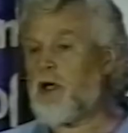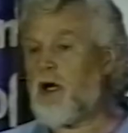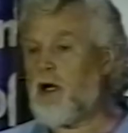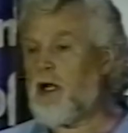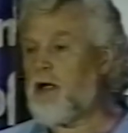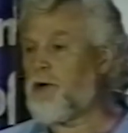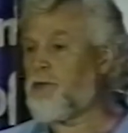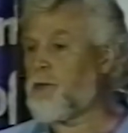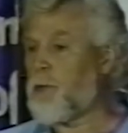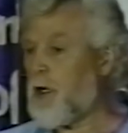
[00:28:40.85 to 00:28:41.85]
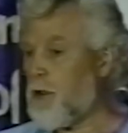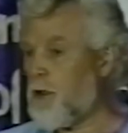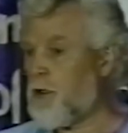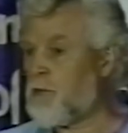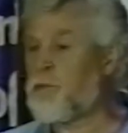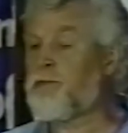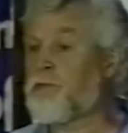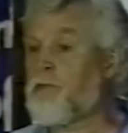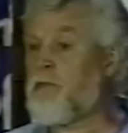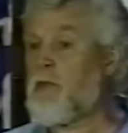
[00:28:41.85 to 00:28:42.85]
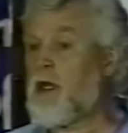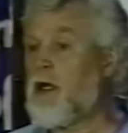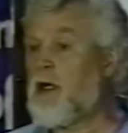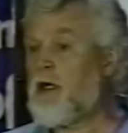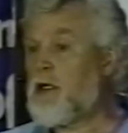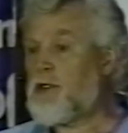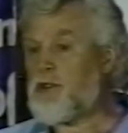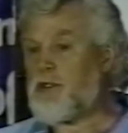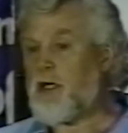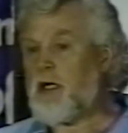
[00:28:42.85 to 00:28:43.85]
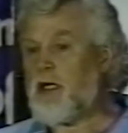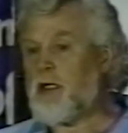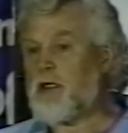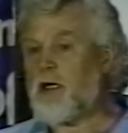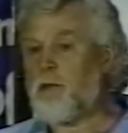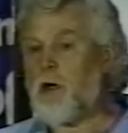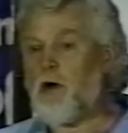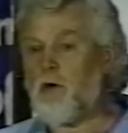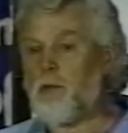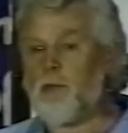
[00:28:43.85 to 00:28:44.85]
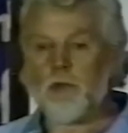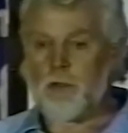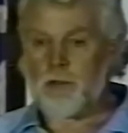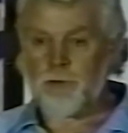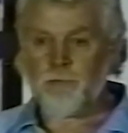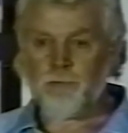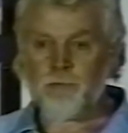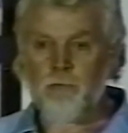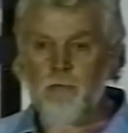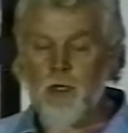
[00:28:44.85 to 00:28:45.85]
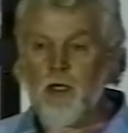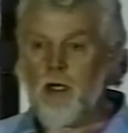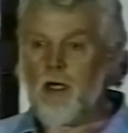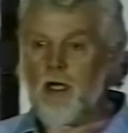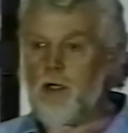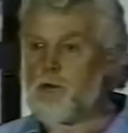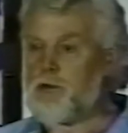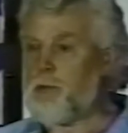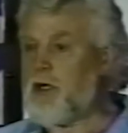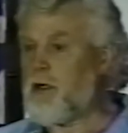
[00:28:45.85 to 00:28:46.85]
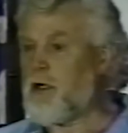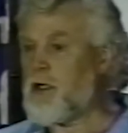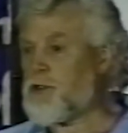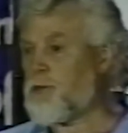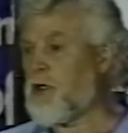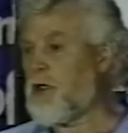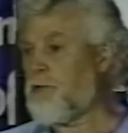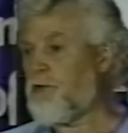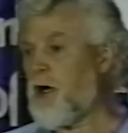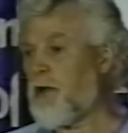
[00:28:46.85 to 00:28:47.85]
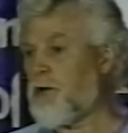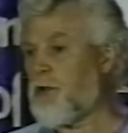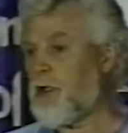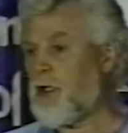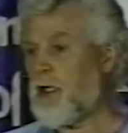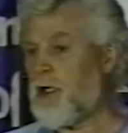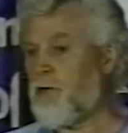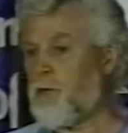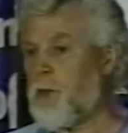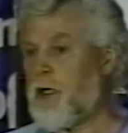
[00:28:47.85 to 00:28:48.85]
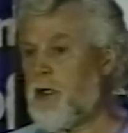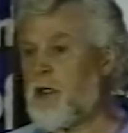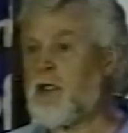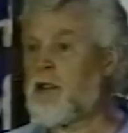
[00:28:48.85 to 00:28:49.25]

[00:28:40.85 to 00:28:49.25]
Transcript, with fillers: We got a letter from her. She said he had come home and he was a better husband and father than he had ever been.